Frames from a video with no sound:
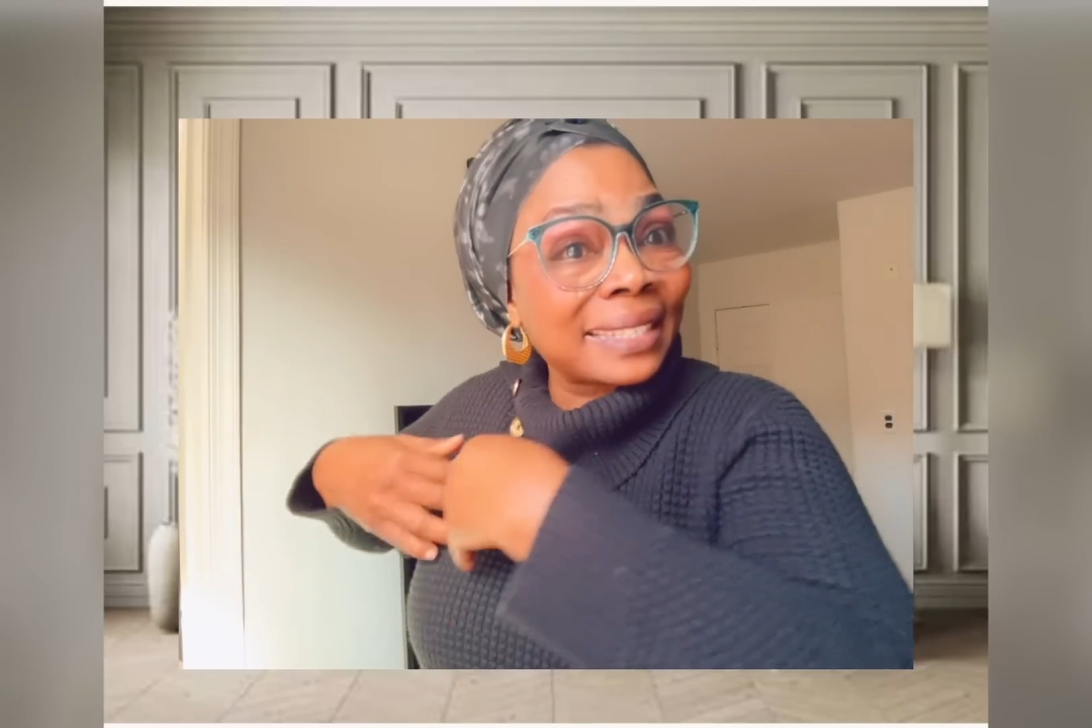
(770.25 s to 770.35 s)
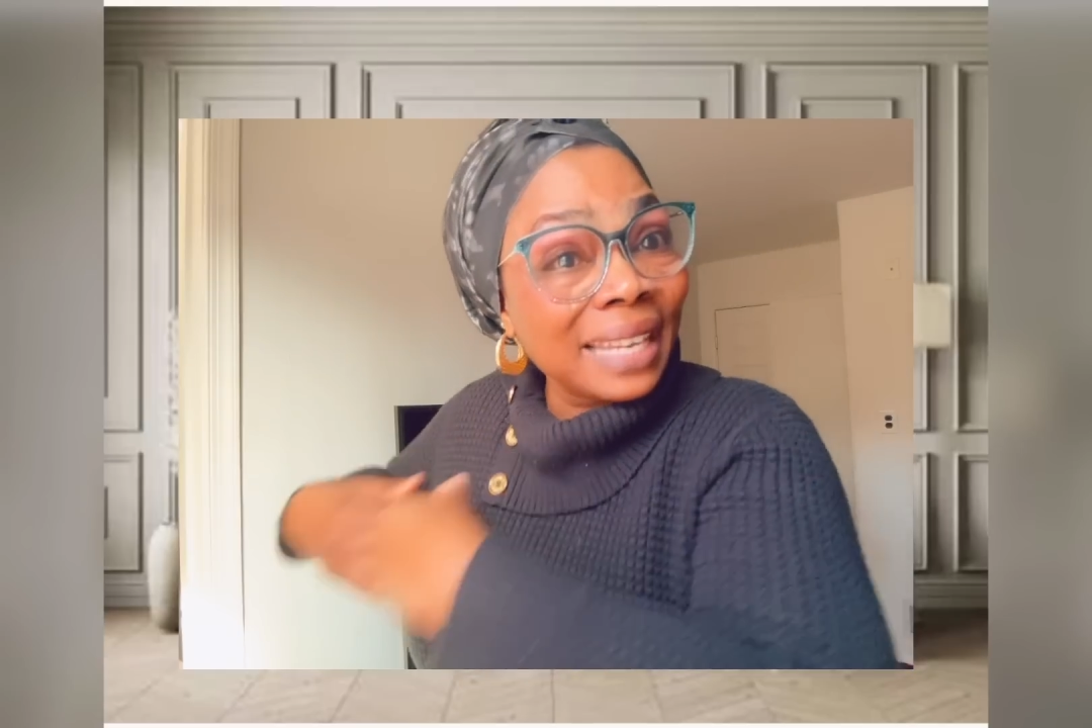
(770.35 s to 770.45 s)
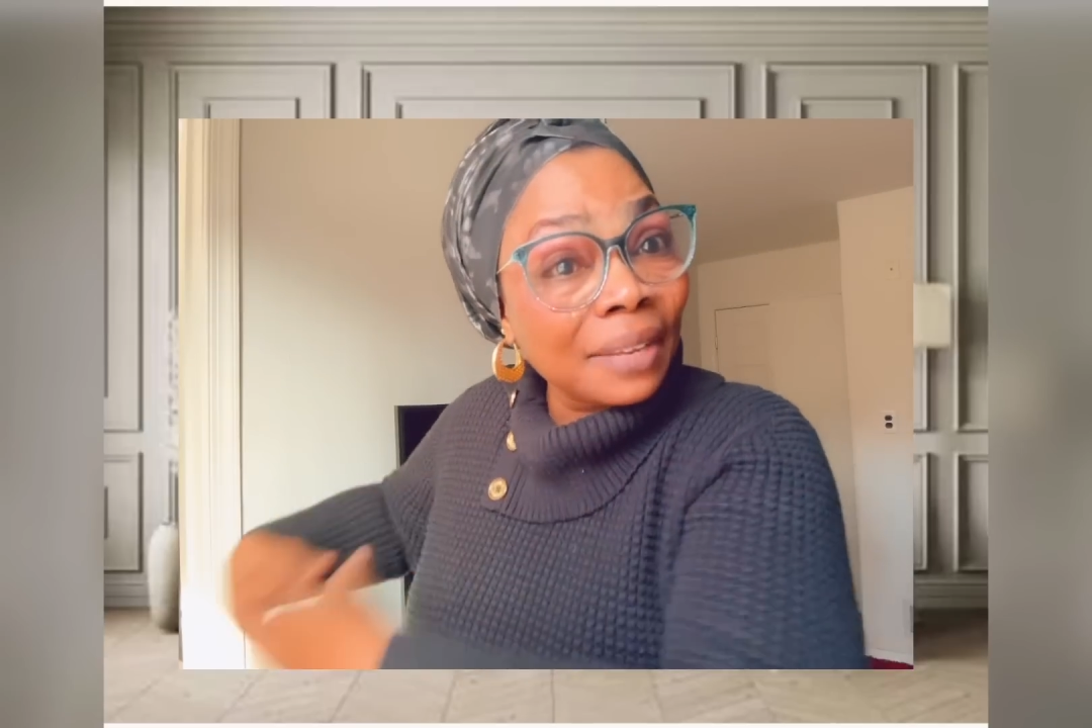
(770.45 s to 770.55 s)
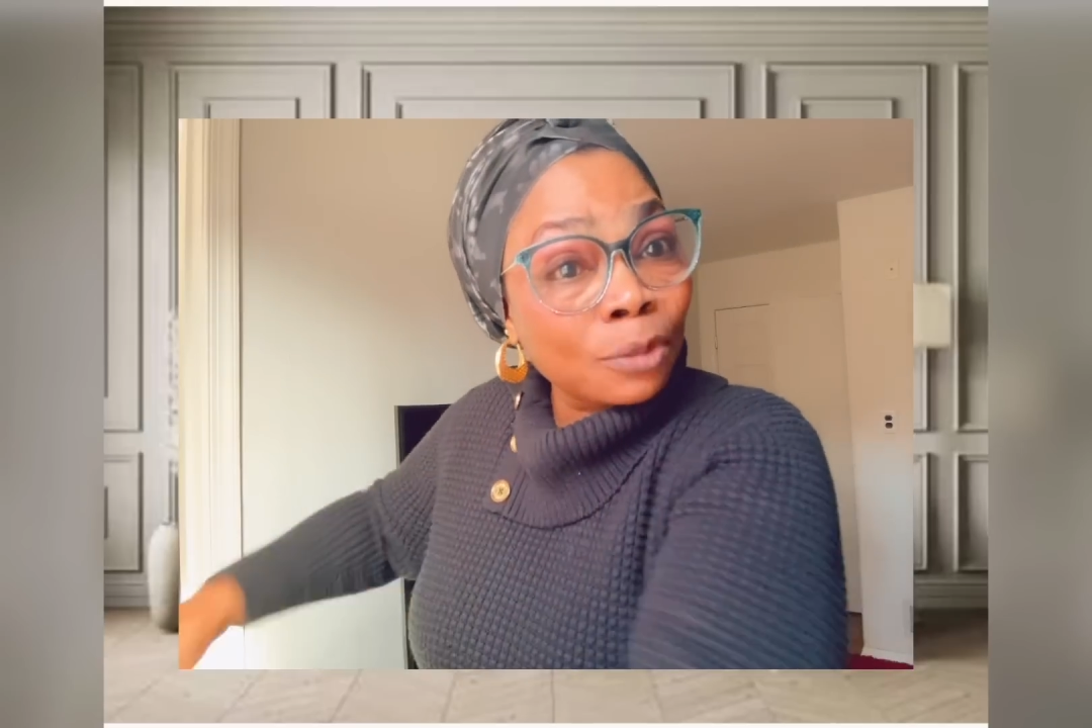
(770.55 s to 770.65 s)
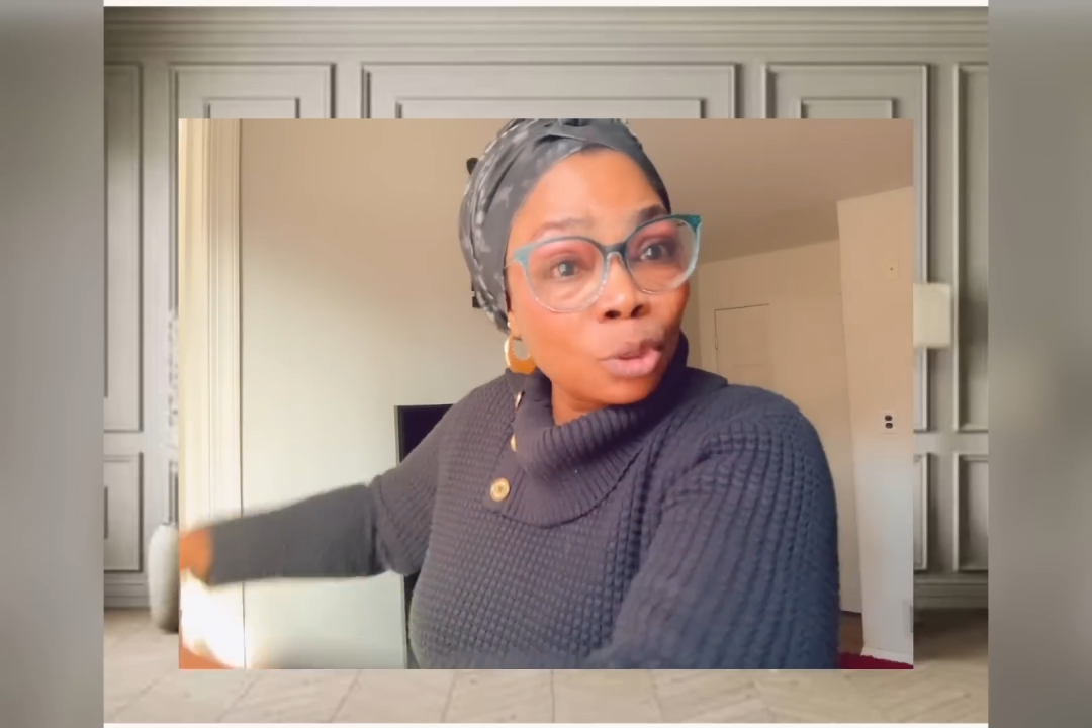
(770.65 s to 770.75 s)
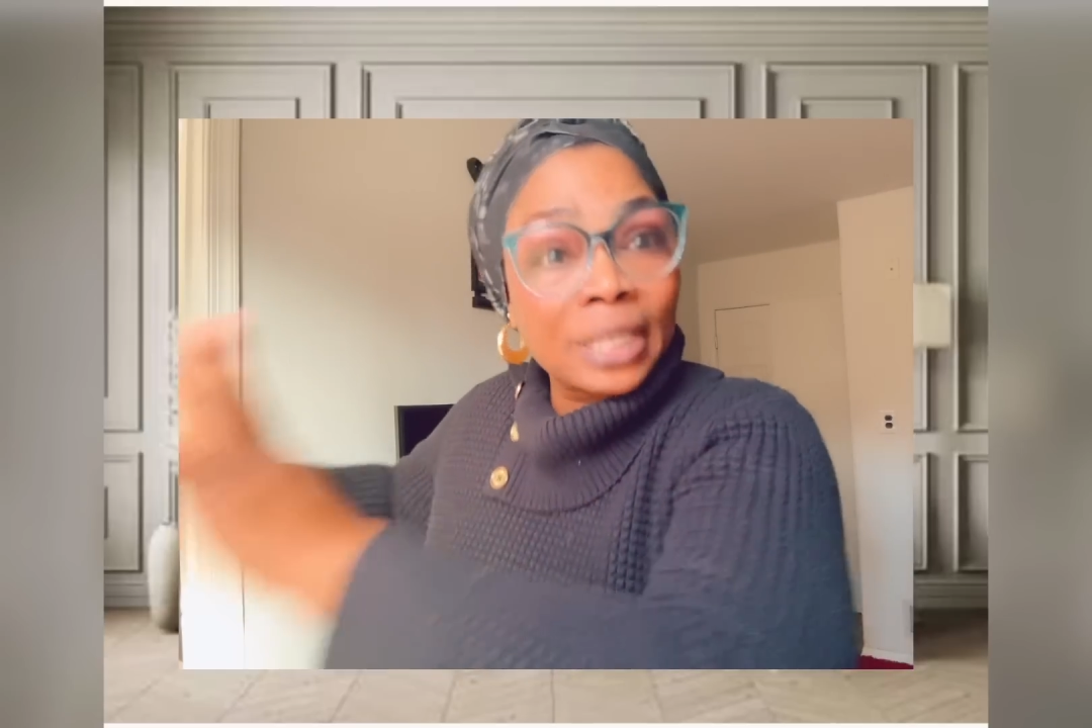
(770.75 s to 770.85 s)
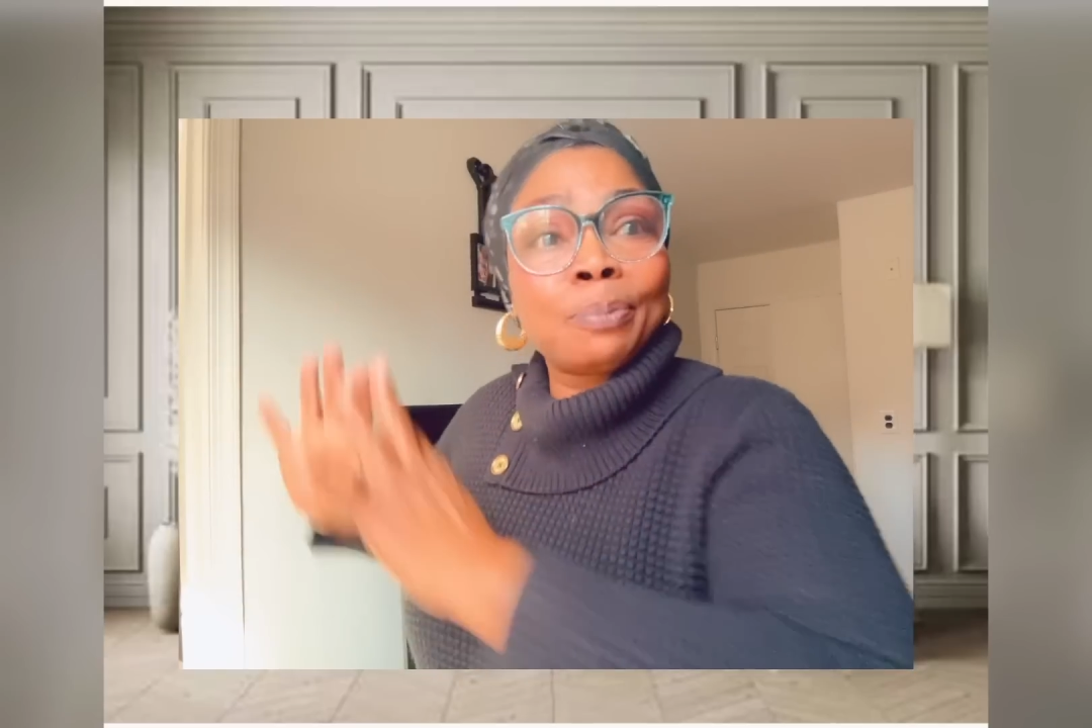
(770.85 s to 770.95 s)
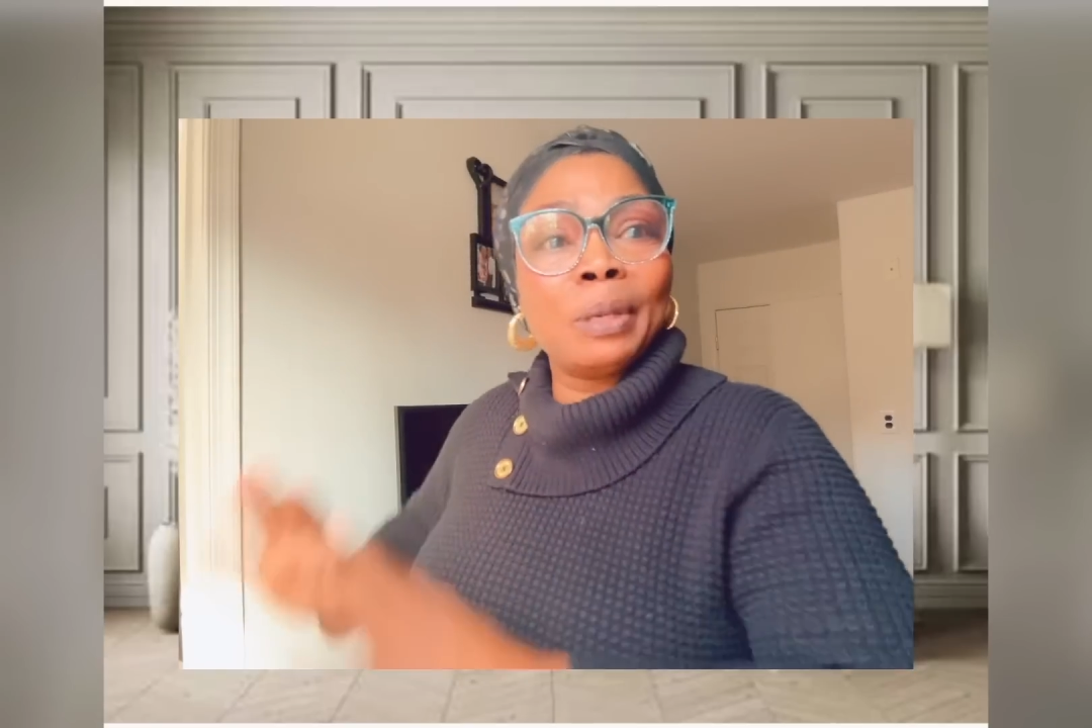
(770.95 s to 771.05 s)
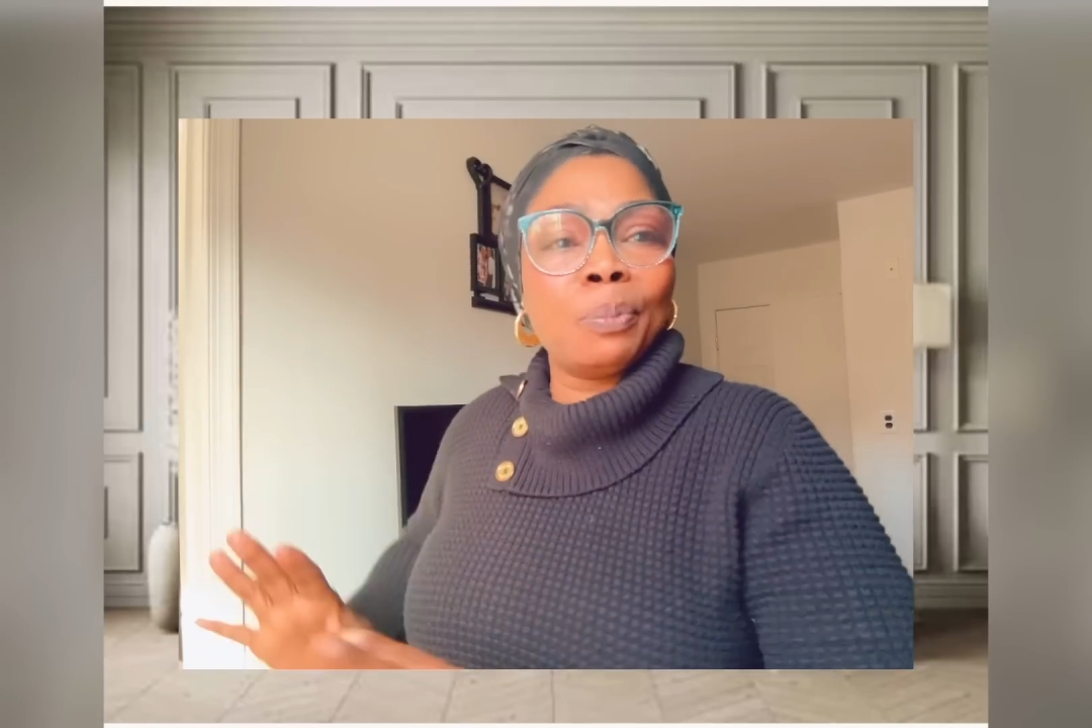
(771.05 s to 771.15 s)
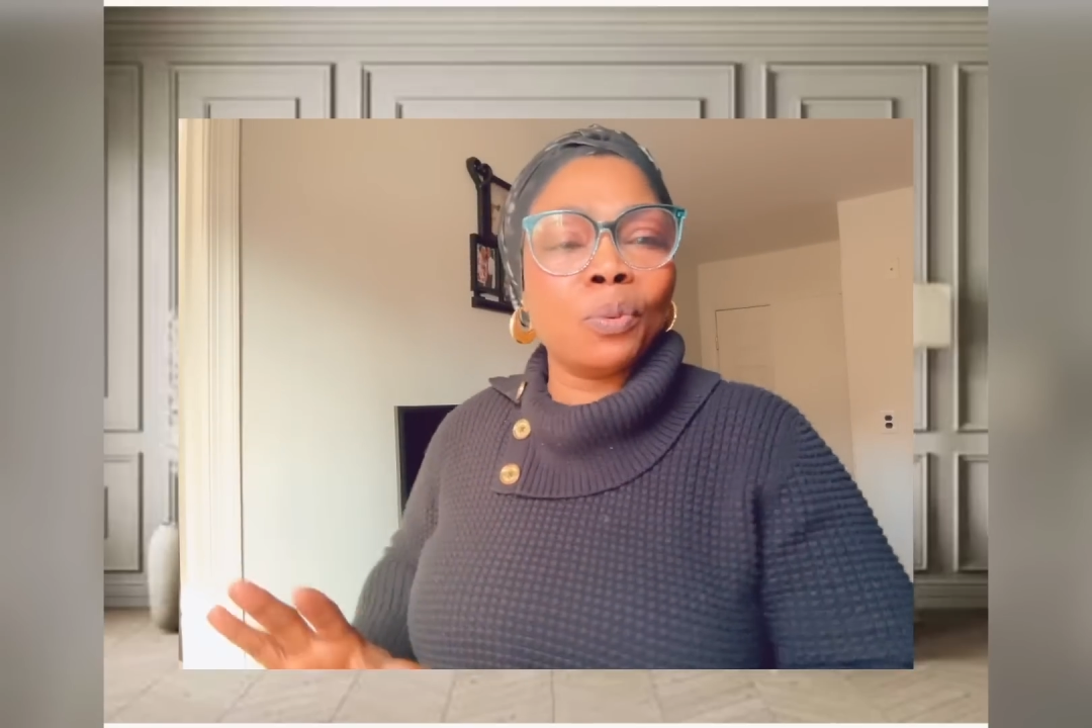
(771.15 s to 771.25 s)
slaves to these
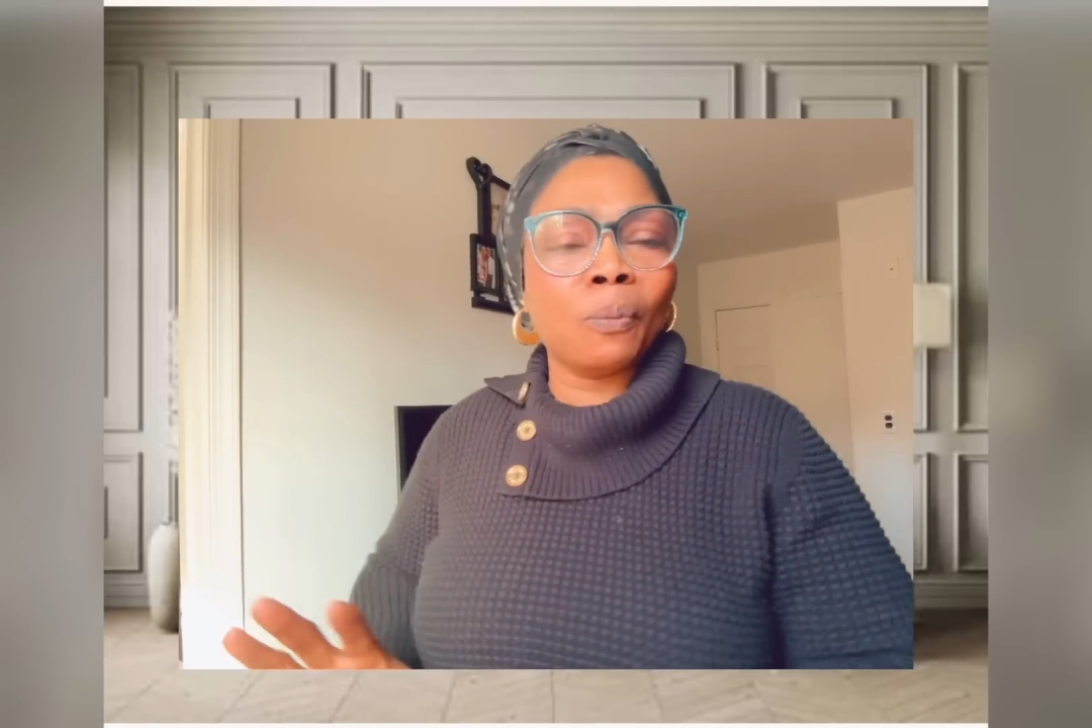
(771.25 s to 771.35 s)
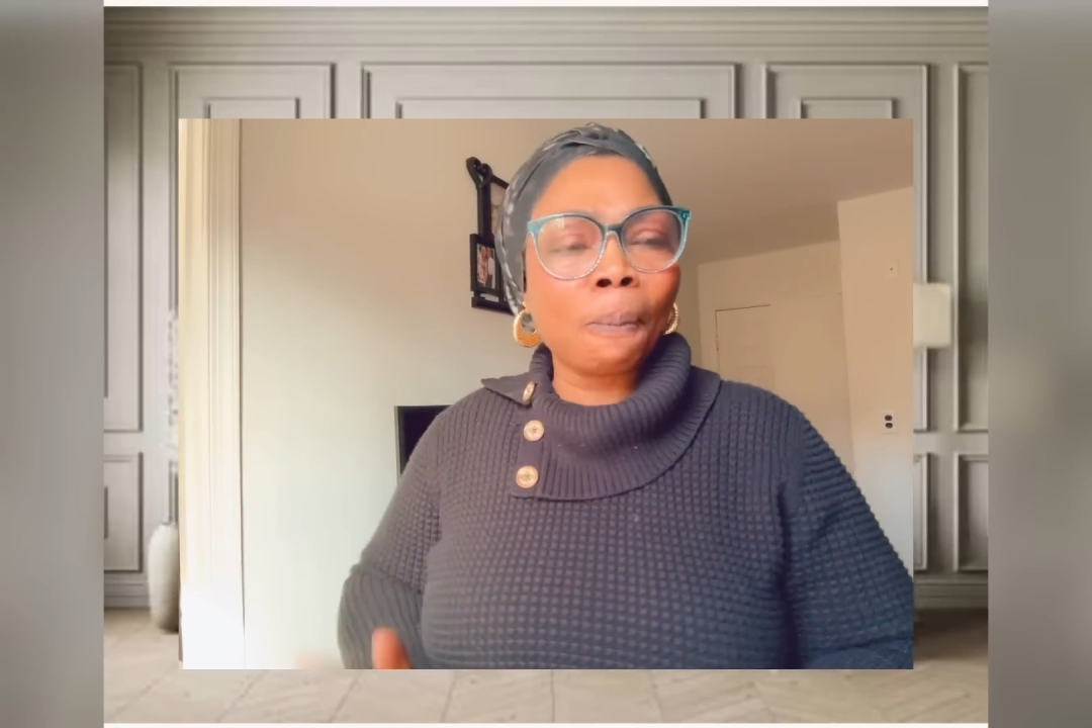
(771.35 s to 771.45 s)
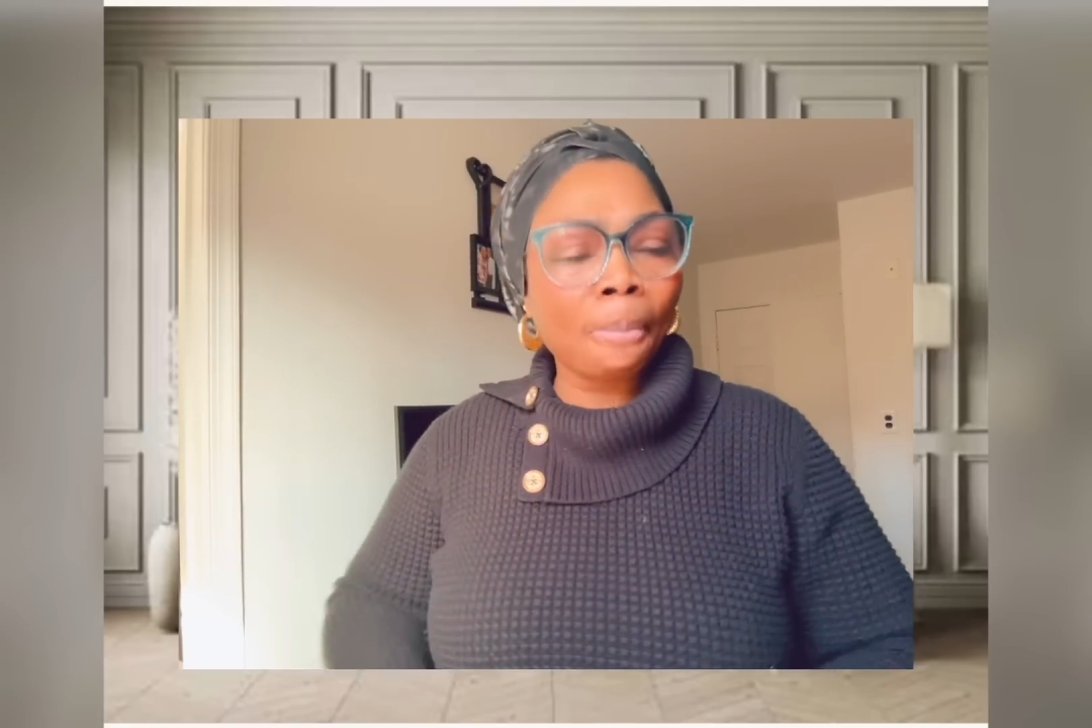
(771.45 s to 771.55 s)
people.